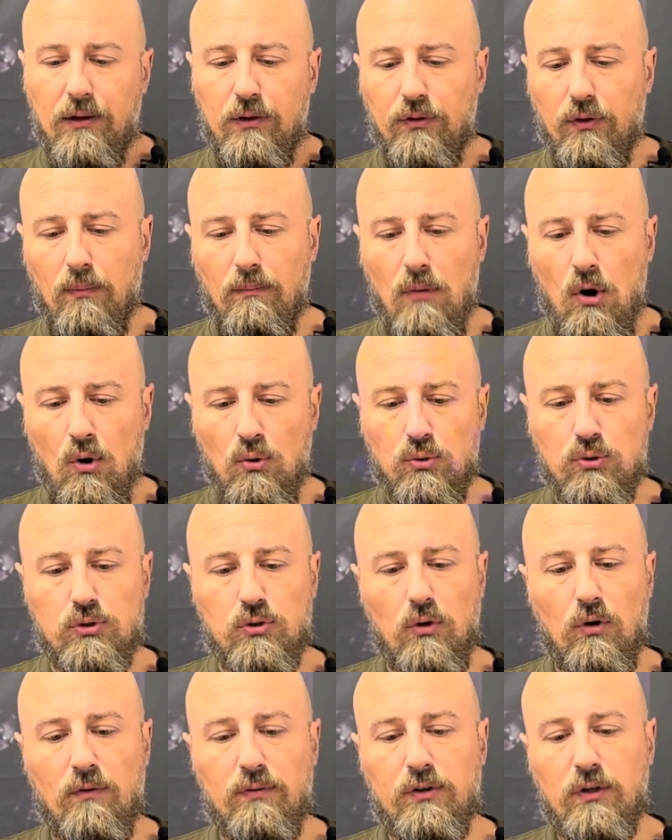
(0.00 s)
the most
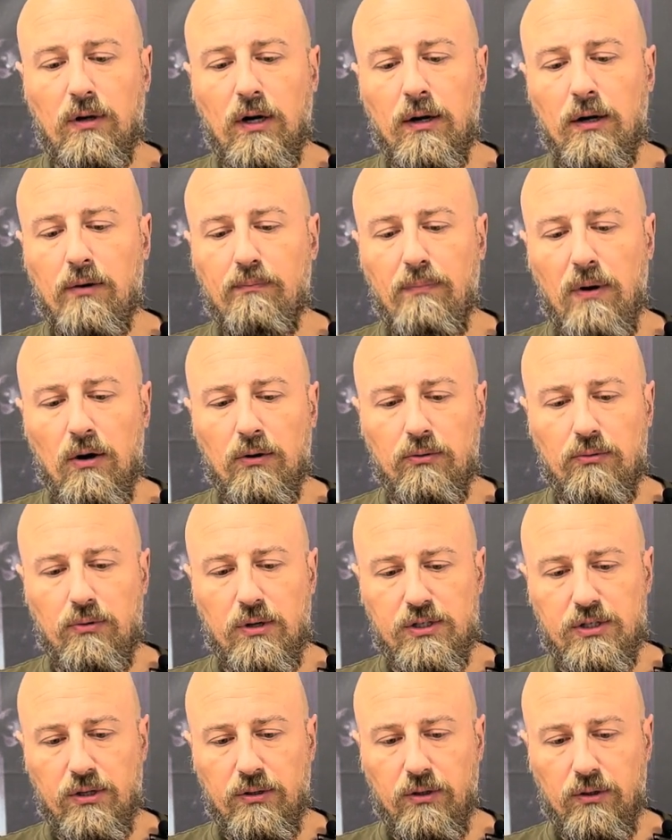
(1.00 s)
of the gunpowder
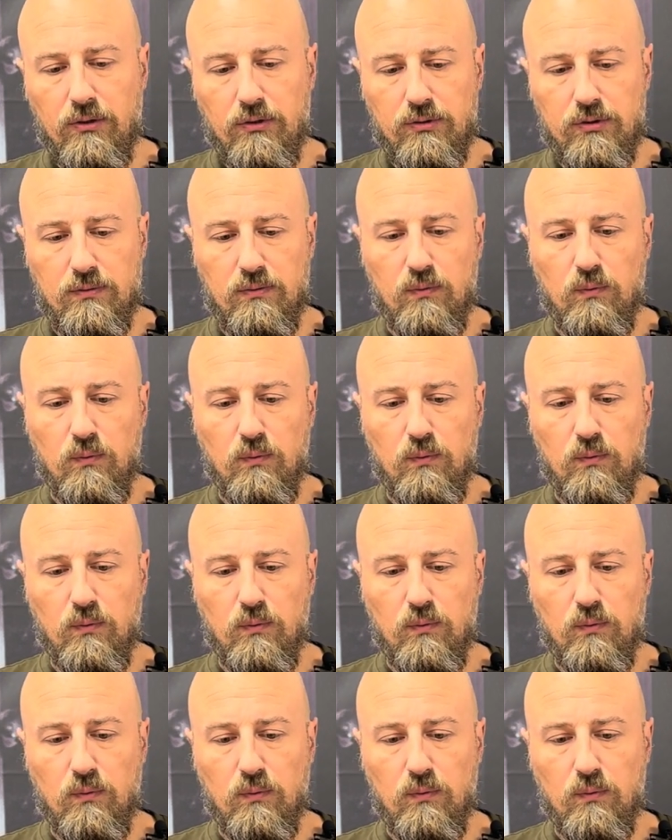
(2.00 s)
residues